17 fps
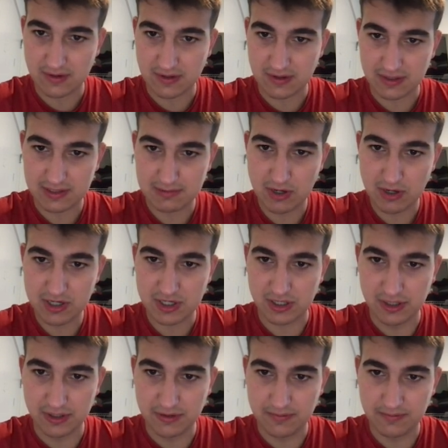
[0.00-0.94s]

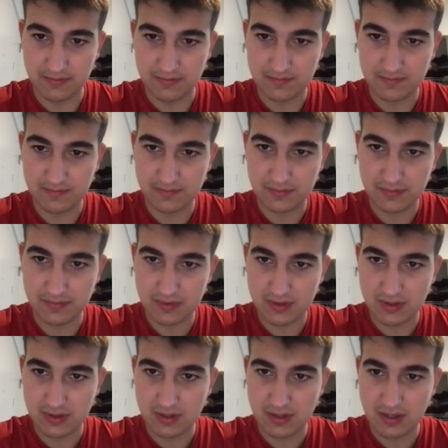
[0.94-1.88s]
expression
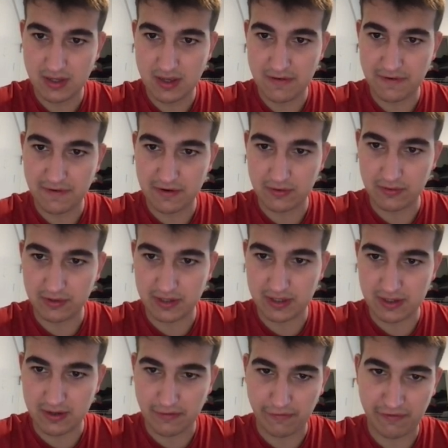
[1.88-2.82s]
if and only
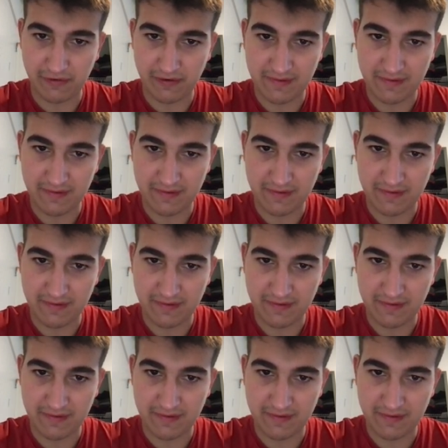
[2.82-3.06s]
if